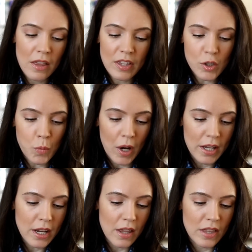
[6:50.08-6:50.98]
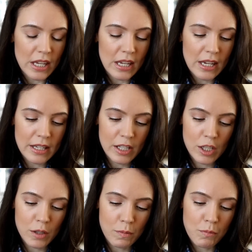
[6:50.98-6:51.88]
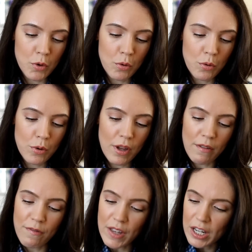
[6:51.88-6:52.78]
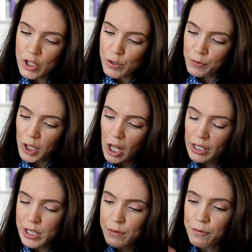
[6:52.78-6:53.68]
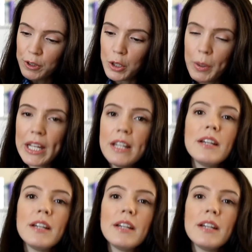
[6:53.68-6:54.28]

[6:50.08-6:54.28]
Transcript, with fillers: this one, the Smooth Finish Flawless Fluid.